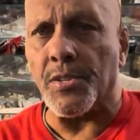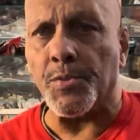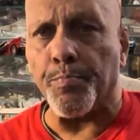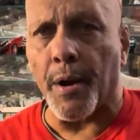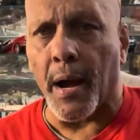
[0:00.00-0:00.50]
is
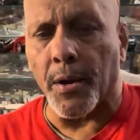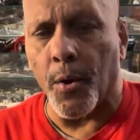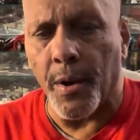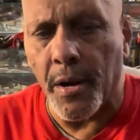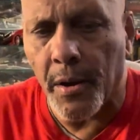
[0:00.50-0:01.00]

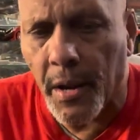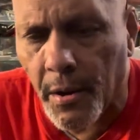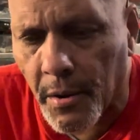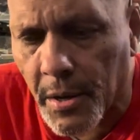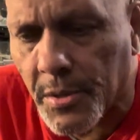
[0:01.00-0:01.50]
Brago. Here
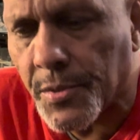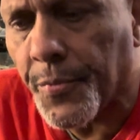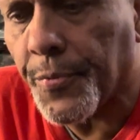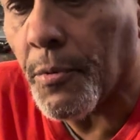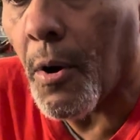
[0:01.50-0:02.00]
is a
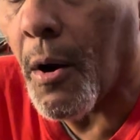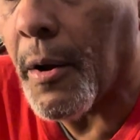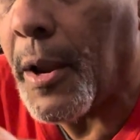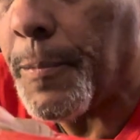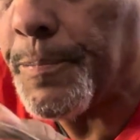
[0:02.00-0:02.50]
Ferrari